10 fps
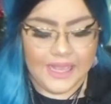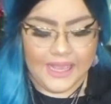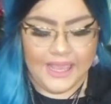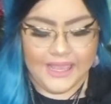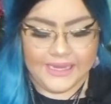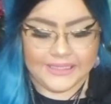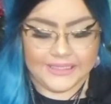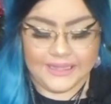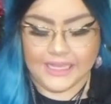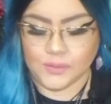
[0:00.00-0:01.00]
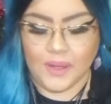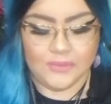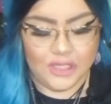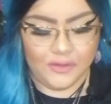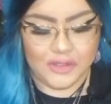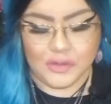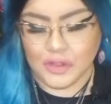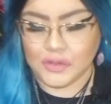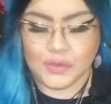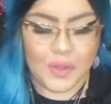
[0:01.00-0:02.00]
And that's why I'm telling you,
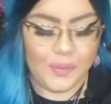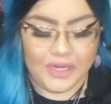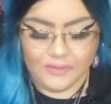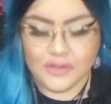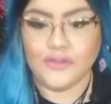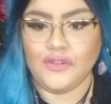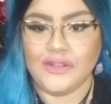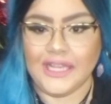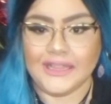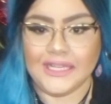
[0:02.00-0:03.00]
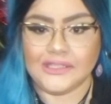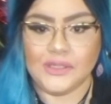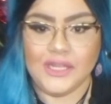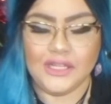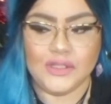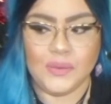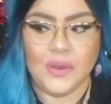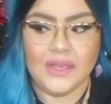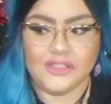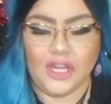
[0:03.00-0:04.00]
don't do it whenever you feel like this. You need to
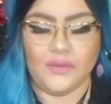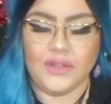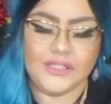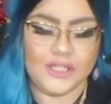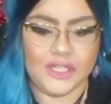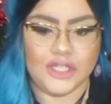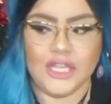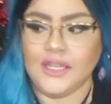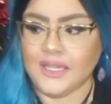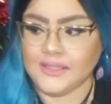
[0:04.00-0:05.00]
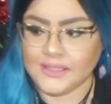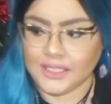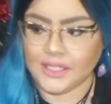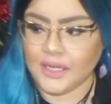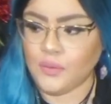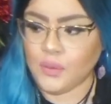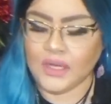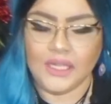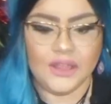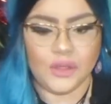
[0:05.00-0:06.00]
start researching, consider
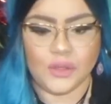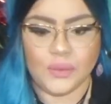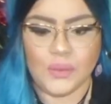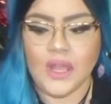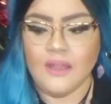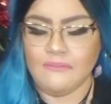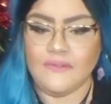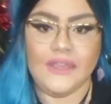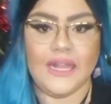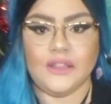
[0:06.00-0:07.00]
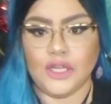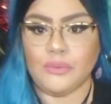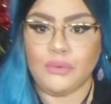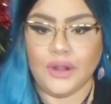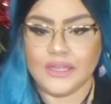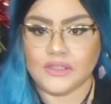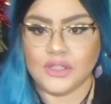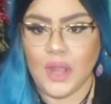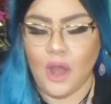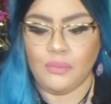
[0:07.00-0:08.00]
working through, maybe get third parties
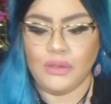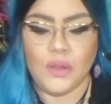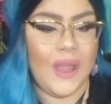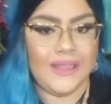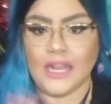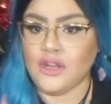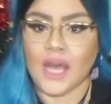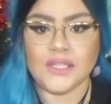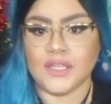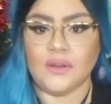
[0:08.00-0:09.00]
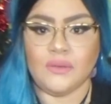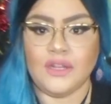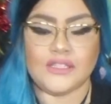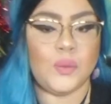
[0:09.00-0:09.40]
to help you. Again, not tarot readers.